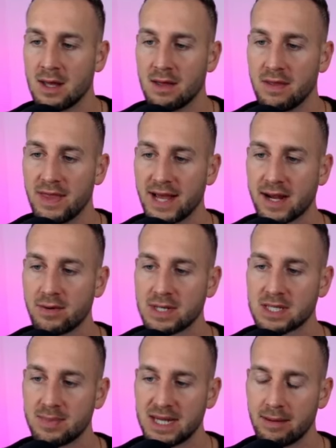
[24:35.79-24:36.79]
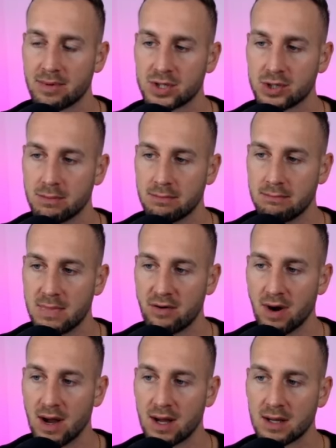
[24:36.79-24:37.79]
they're going to be able to
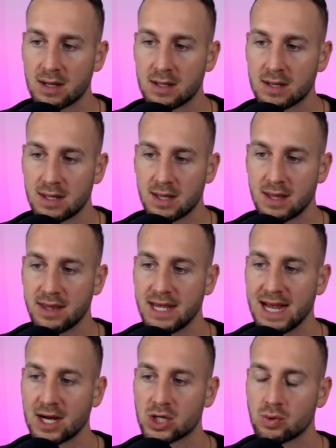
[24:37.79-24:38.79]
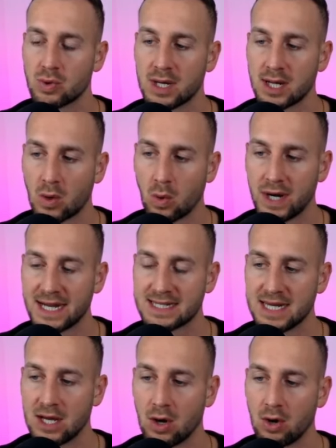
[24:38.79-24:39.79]
mirror the actual
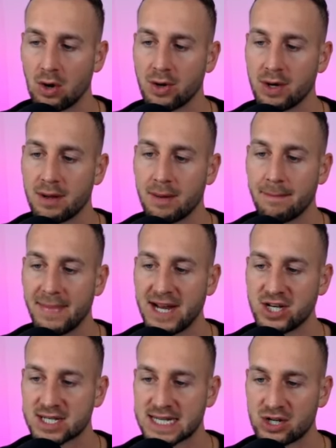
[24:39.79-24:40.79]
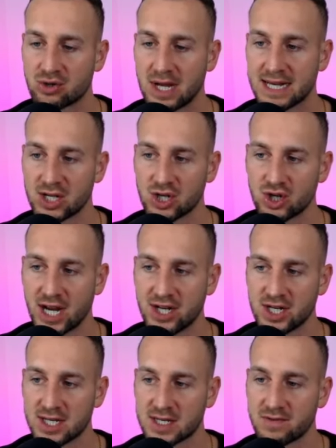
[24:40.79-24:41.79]
liquidity on major centralized
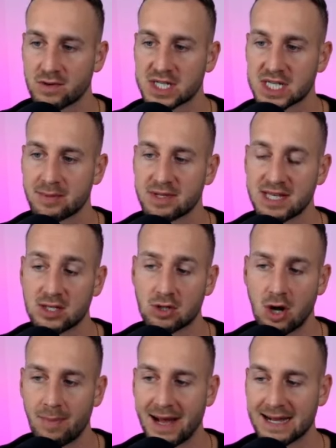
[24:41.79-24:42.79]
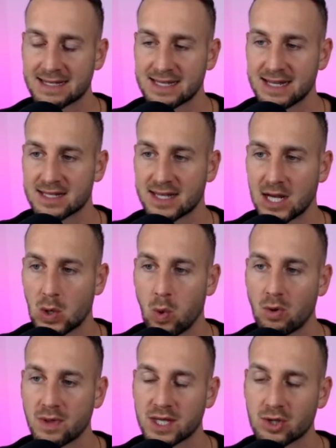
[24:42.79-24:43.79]
exchanges for some of the top assets. They
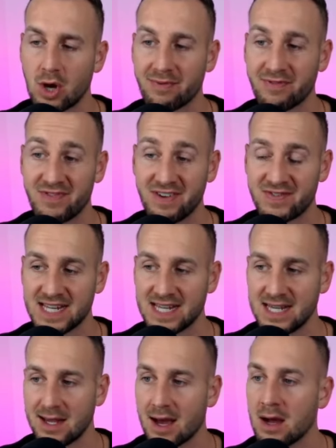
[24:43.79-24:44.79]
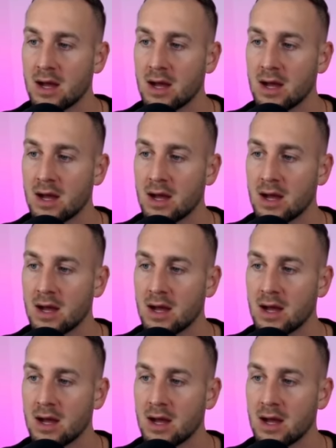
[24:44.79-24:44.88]
quote the top 50 here